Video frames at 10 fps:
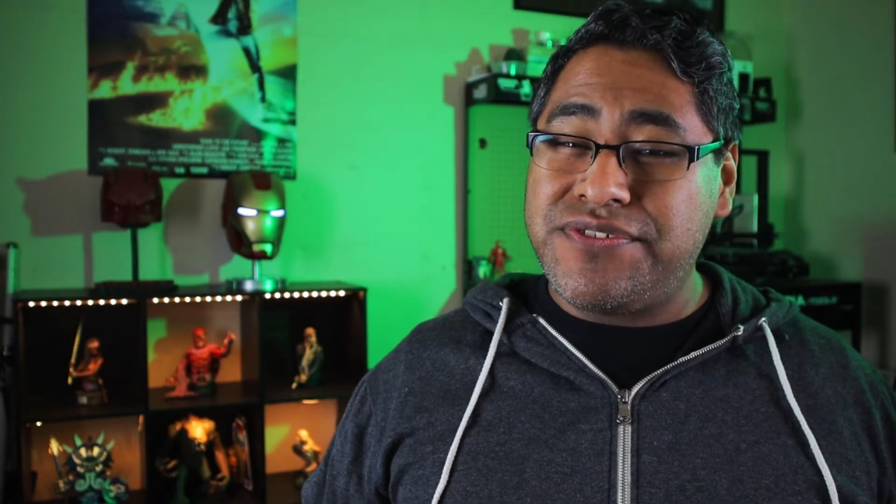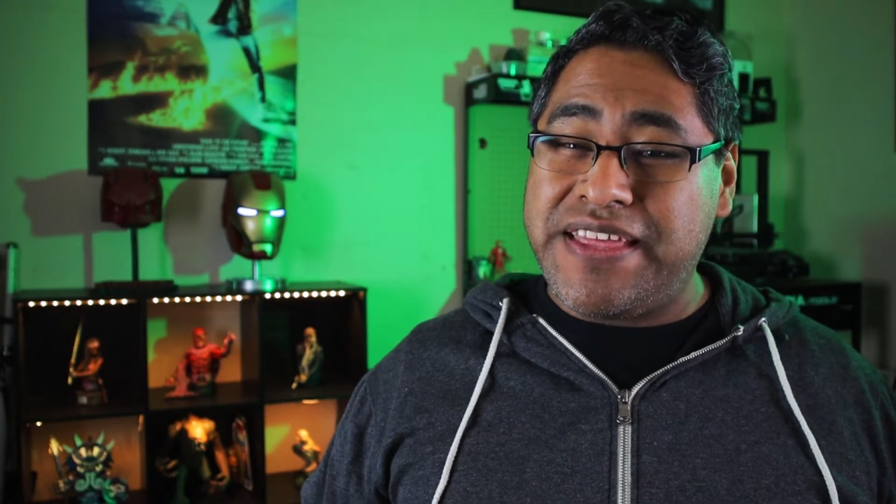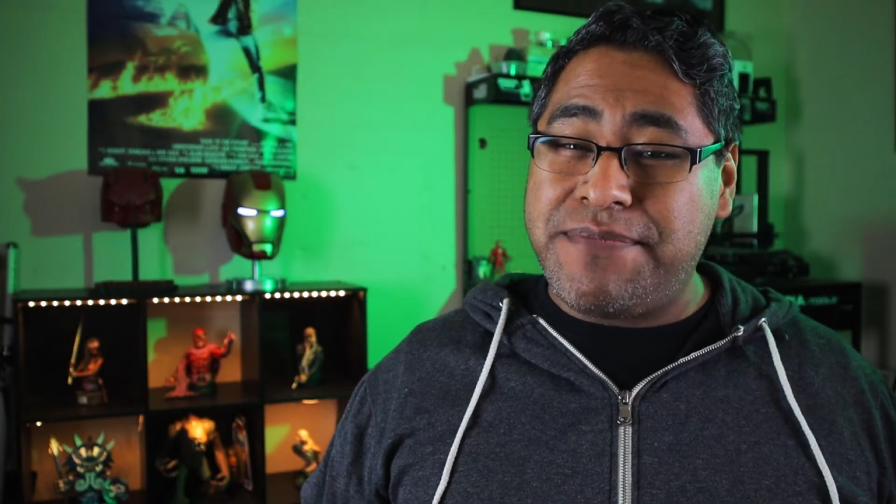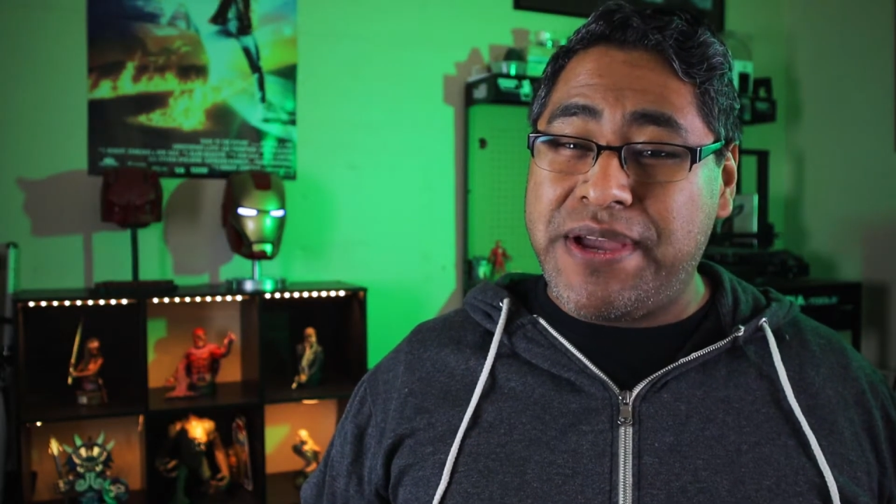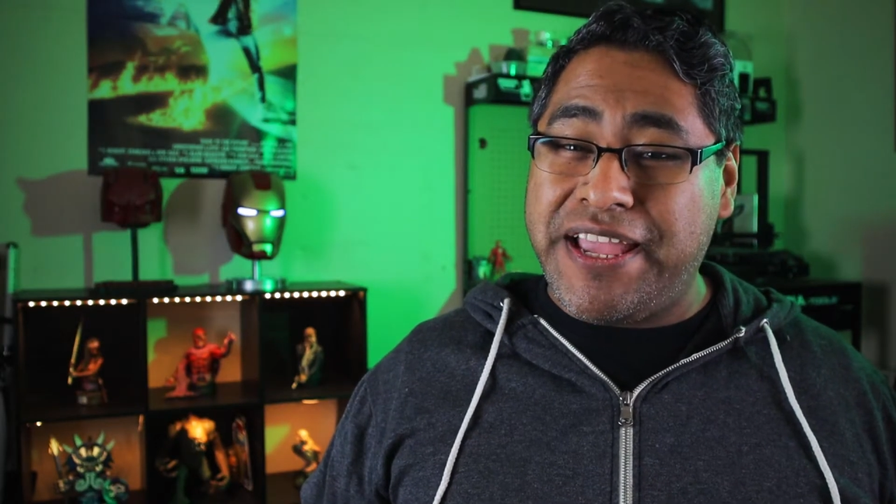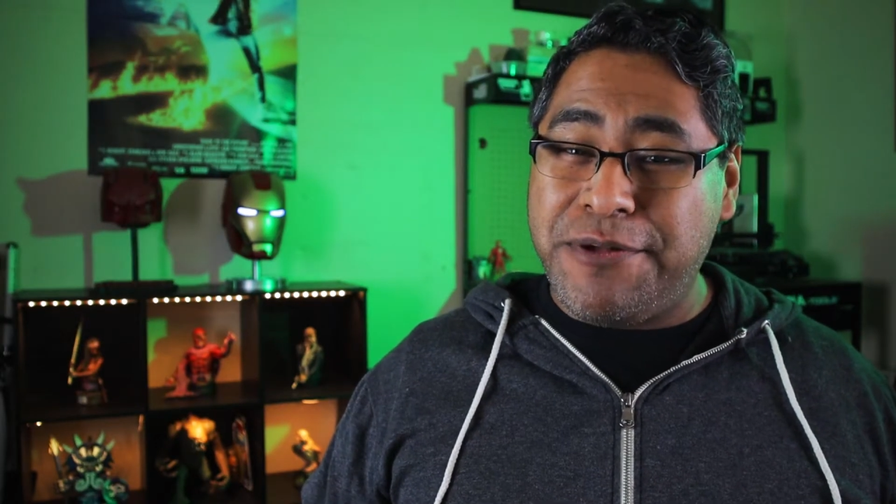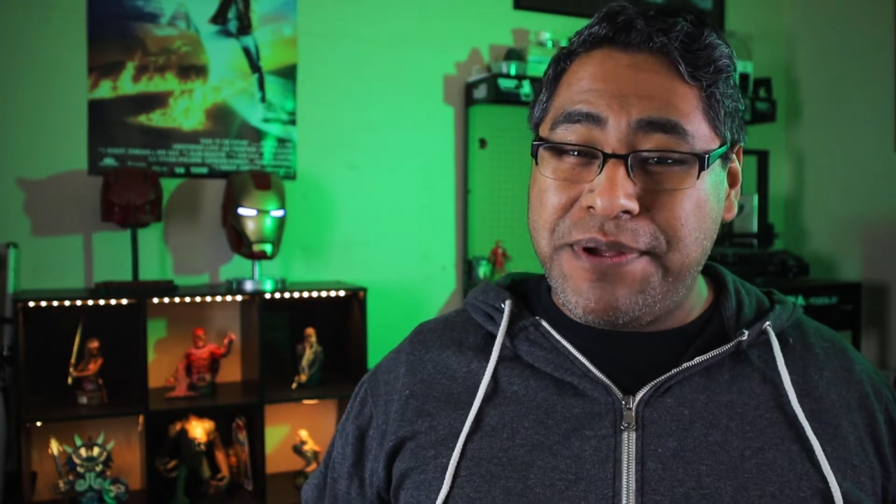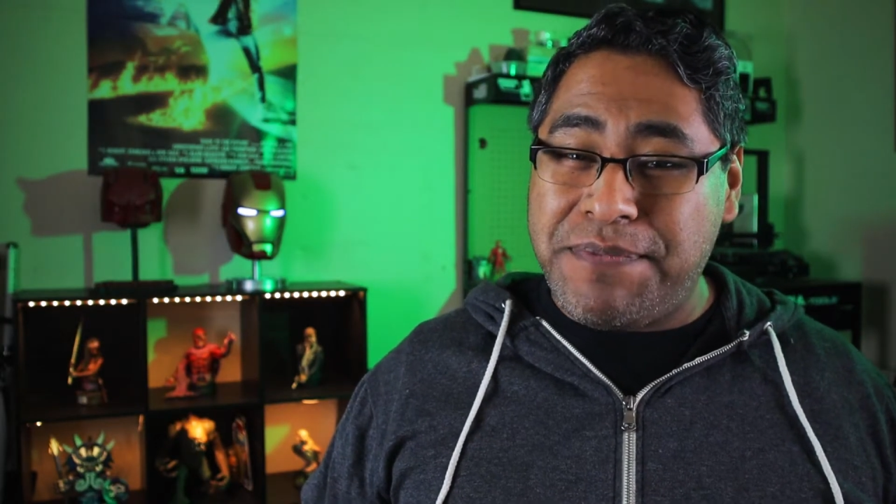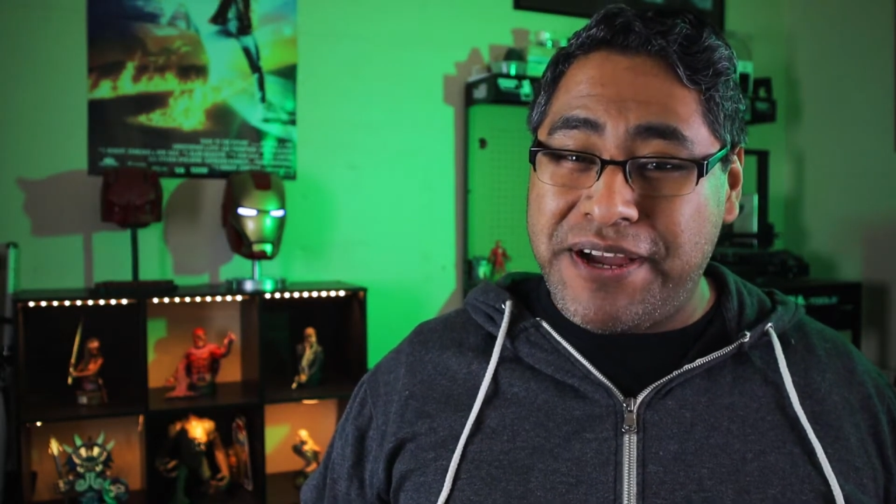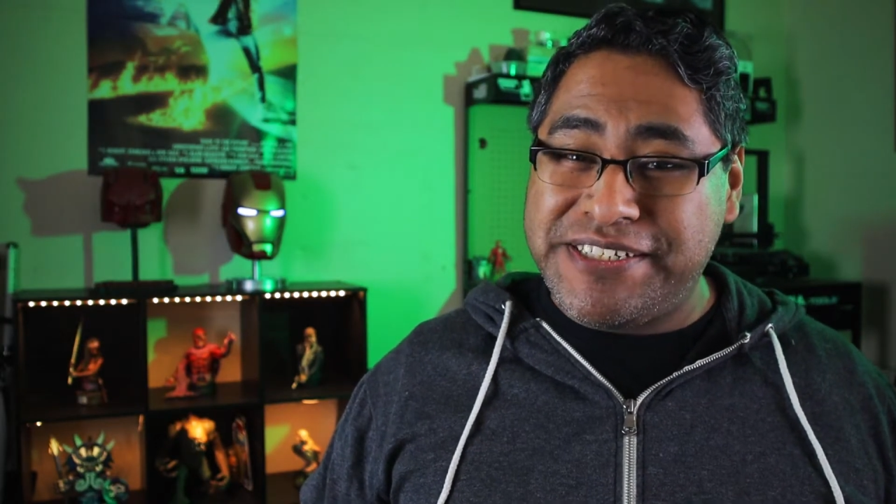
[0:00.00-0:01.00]
than my
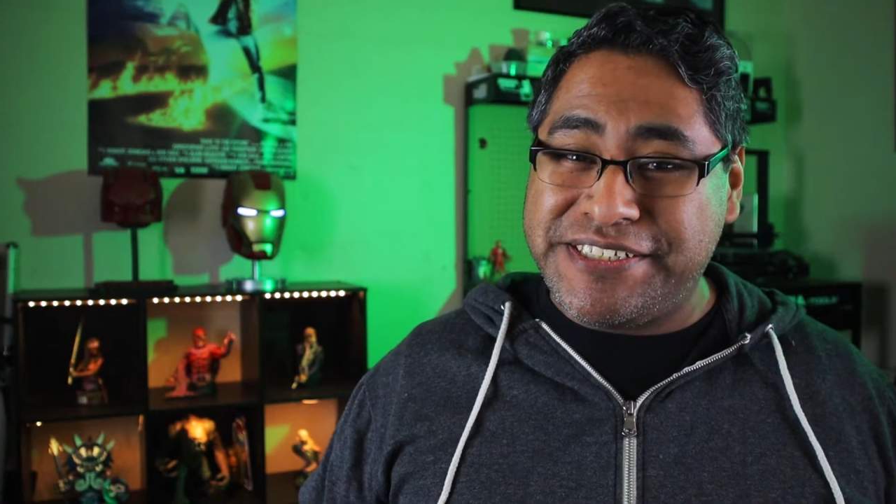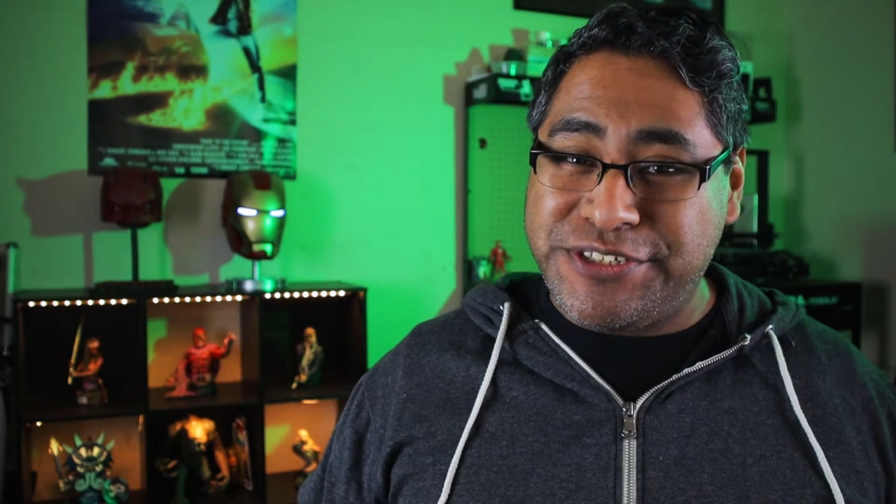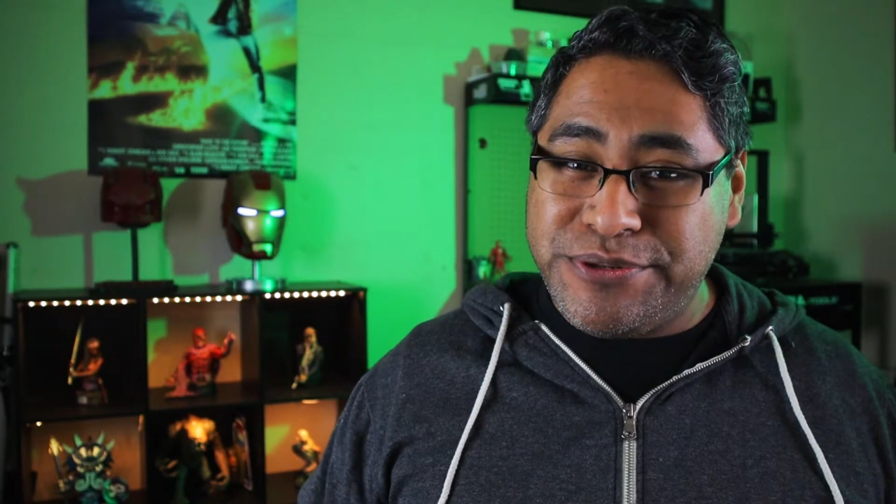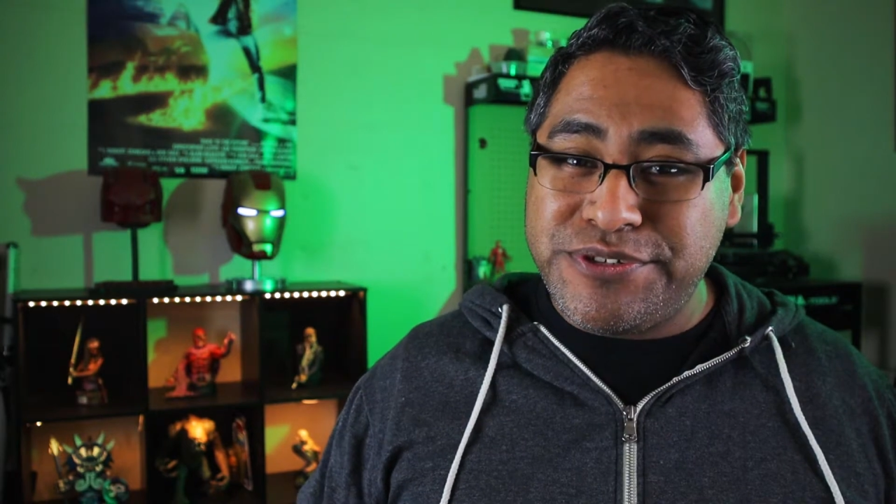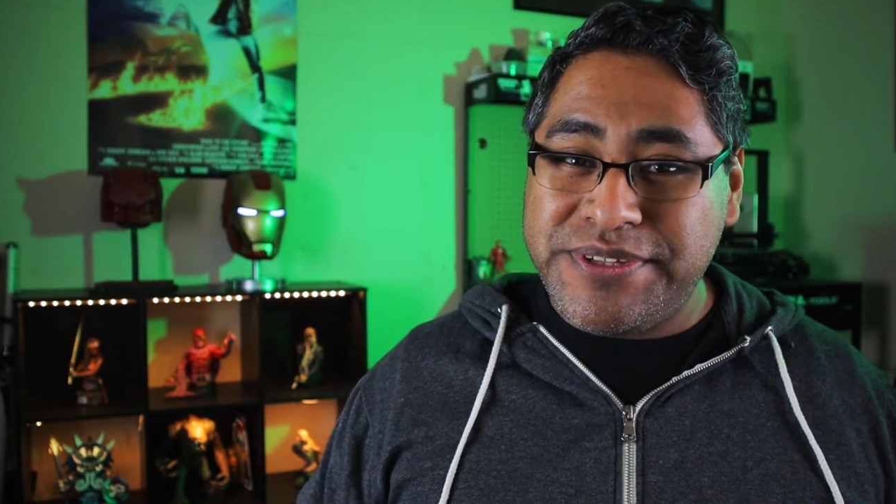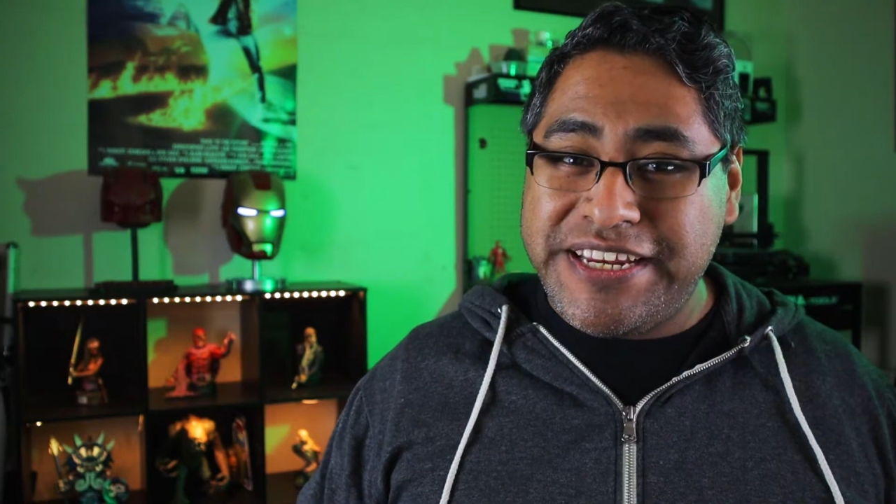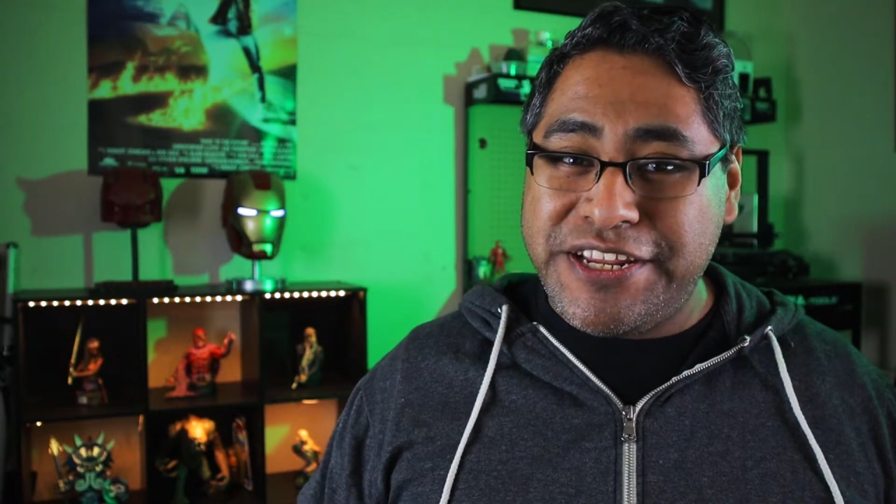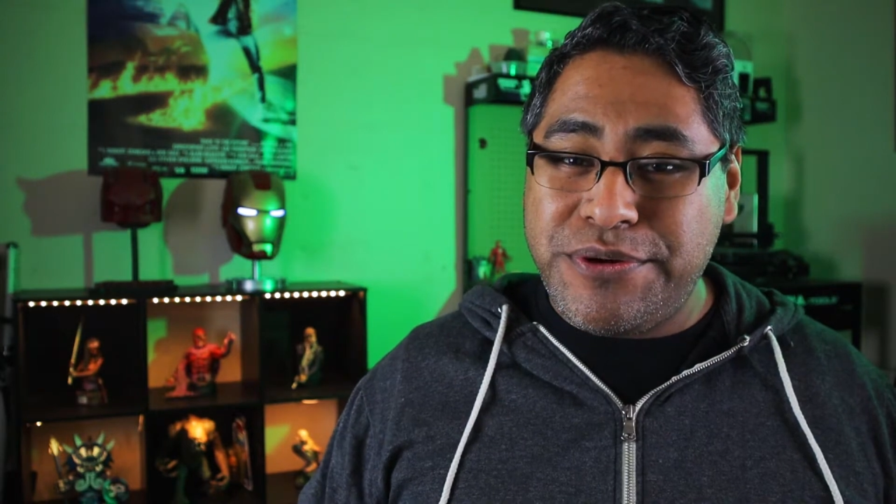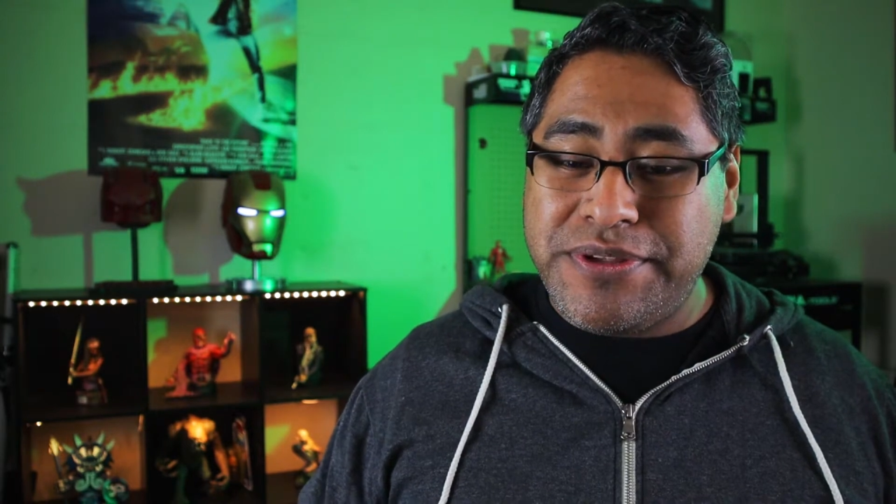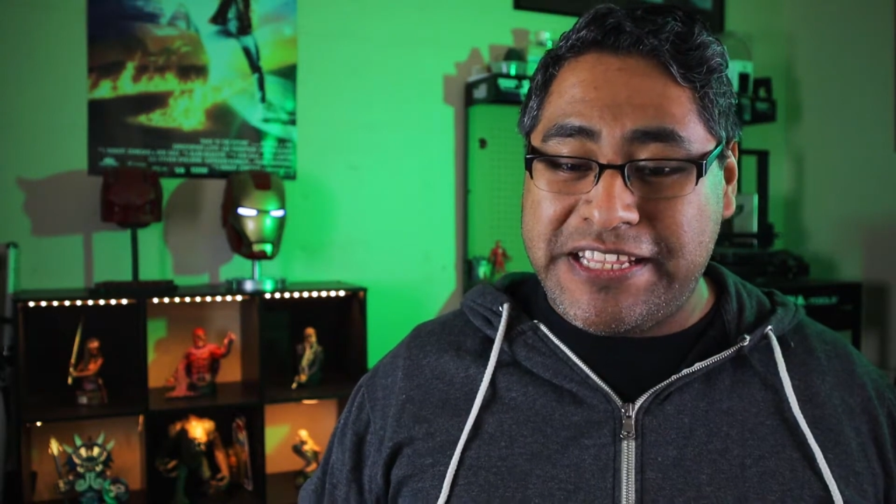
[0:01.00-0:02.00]
helmet projects usually do.